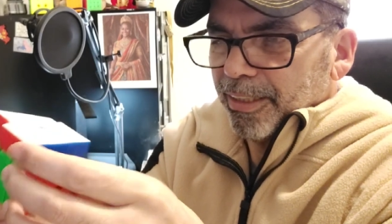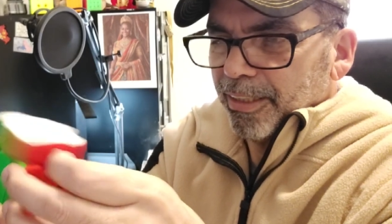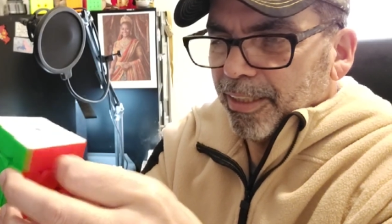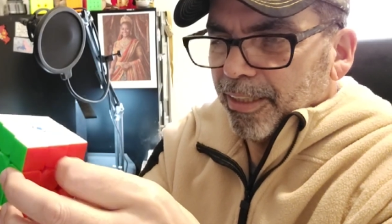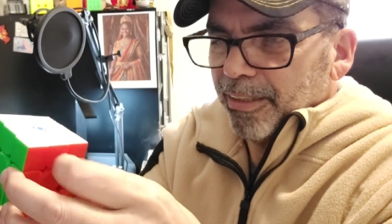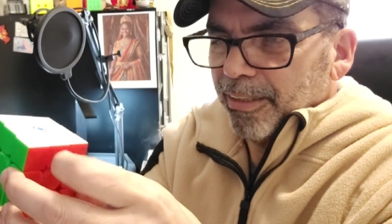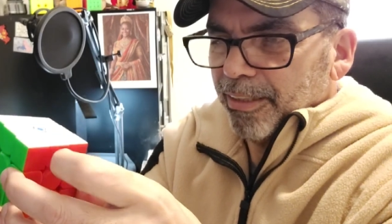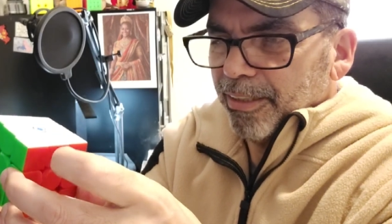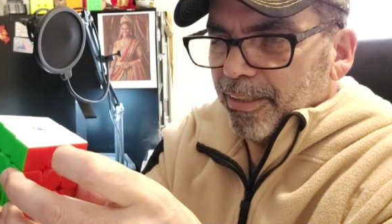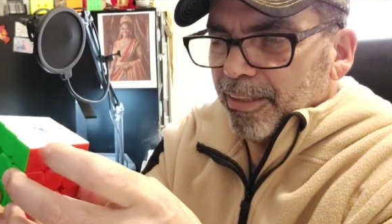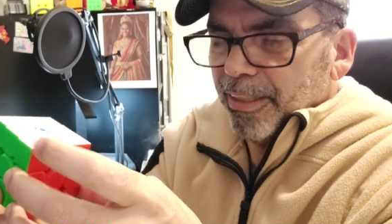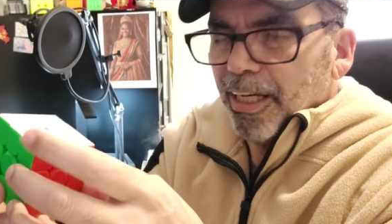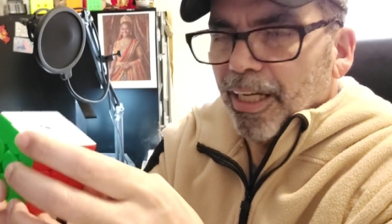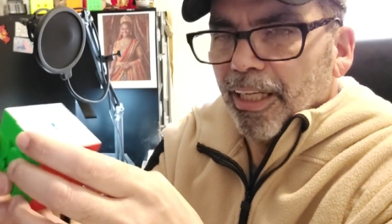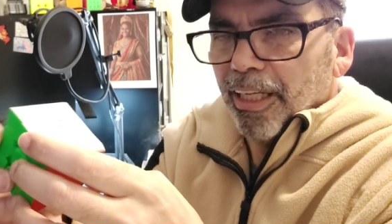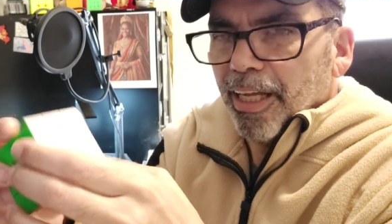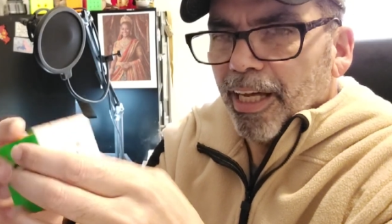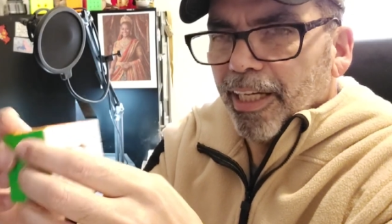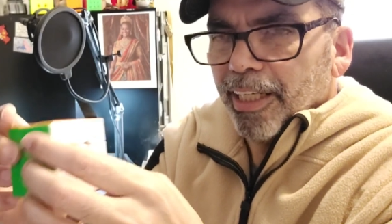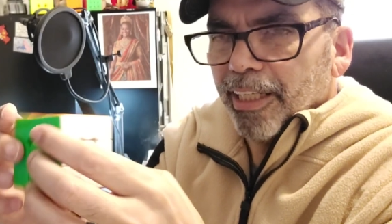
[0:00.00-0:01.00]
It's not
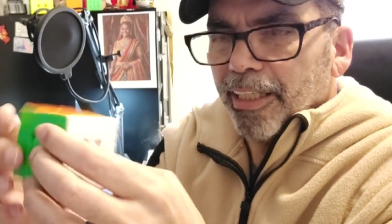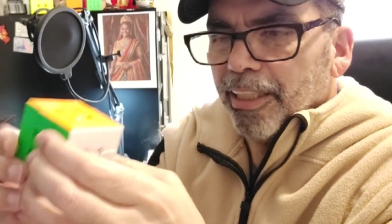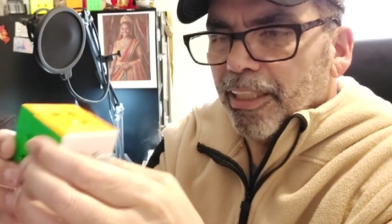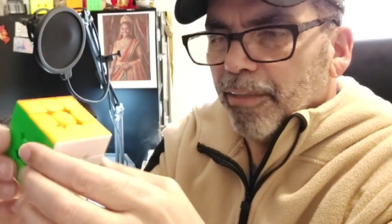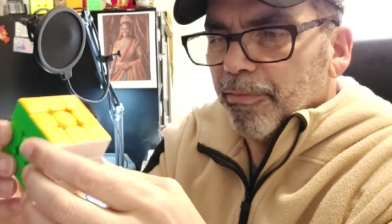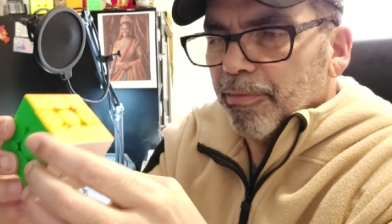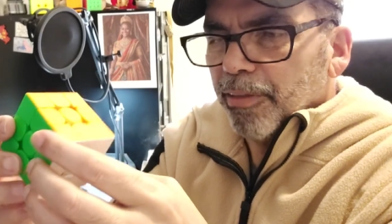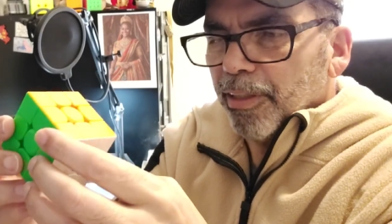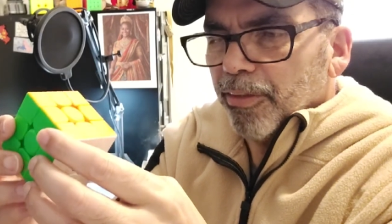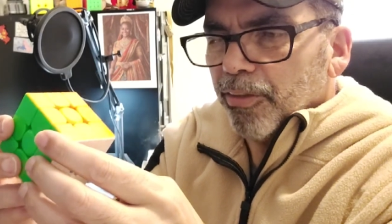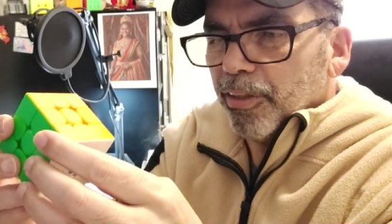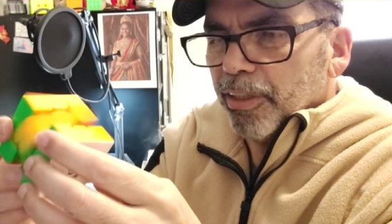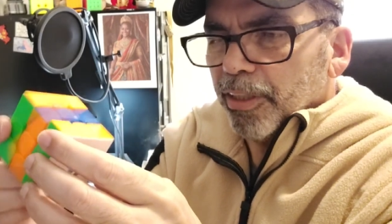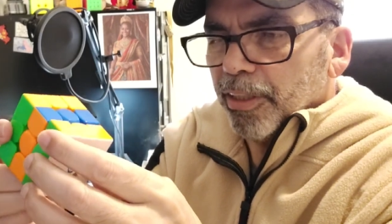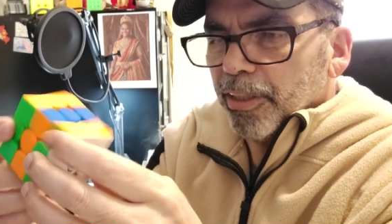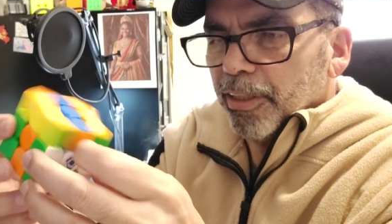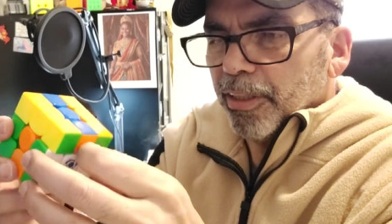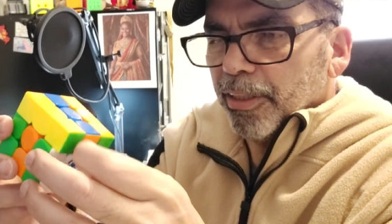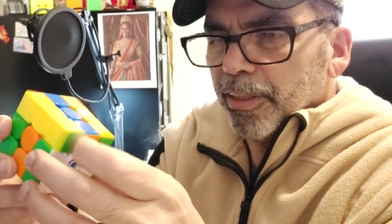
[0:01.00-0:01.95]
locking up, that's good.